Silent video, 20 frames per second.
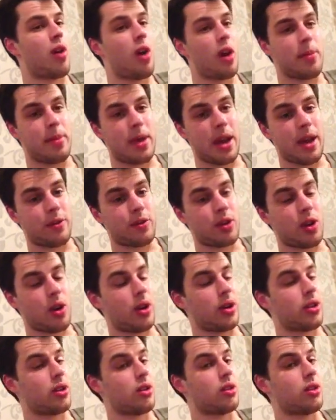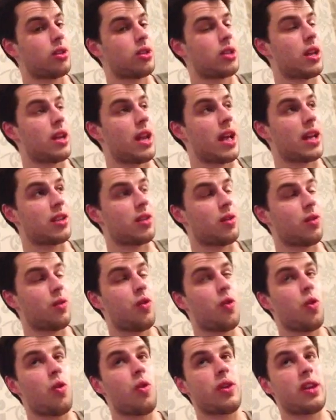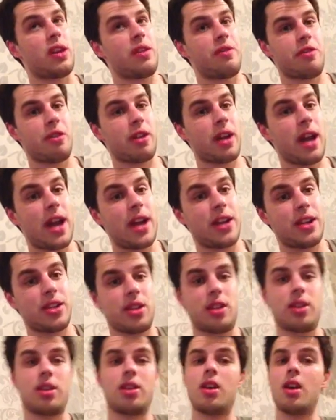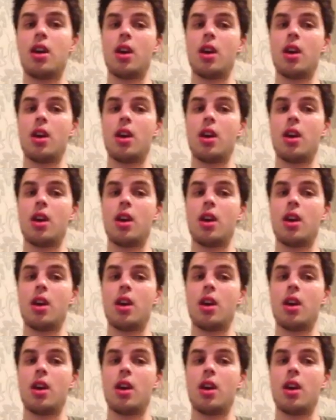IBF titles and hasn't fought on either occasion.